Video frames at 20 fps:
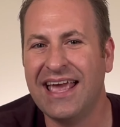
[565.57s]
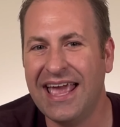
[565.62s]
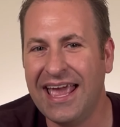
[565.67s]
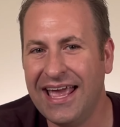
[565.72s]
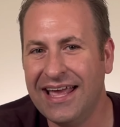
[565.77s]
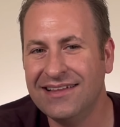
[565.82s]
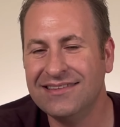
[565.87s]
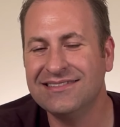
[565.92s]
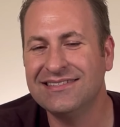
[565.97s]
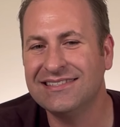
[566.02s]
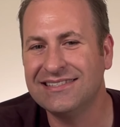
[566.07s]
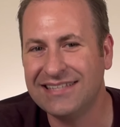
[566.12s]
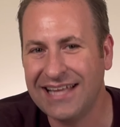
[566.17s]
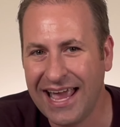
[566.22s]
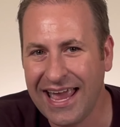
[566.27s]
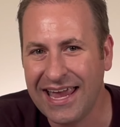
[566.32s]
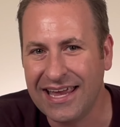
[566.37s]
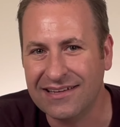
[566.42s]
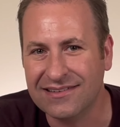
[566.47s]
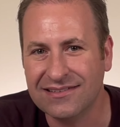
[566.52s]

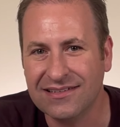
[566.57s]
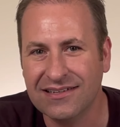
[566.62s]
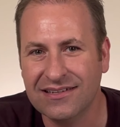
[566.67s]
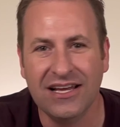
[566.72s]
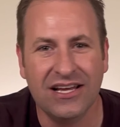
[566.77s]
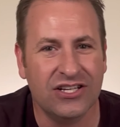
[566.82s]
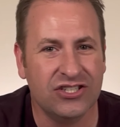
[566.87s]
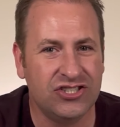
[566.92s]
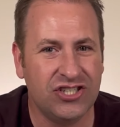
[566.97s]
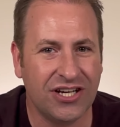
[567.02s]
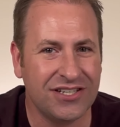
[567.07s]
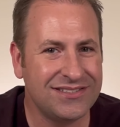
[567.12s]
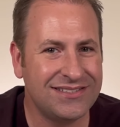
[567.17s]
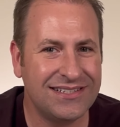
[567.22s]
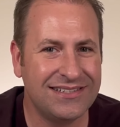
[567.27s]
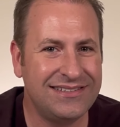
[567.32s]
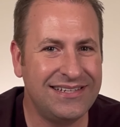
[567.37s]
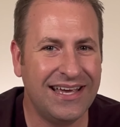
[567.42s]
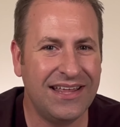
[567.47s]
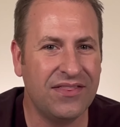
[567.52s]
in-state. Just
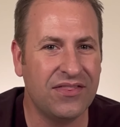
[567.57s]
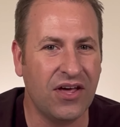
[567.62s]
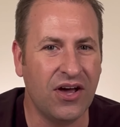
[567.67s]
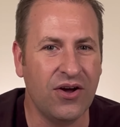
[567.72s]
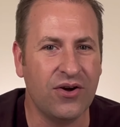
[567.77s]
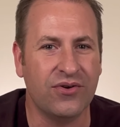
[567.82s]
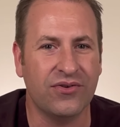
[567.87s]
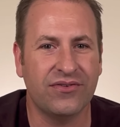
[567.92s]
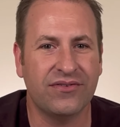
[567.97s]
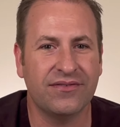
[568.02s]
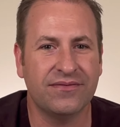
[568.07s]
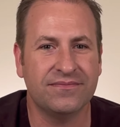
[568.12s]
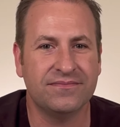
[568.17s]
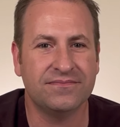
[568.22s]
attend those.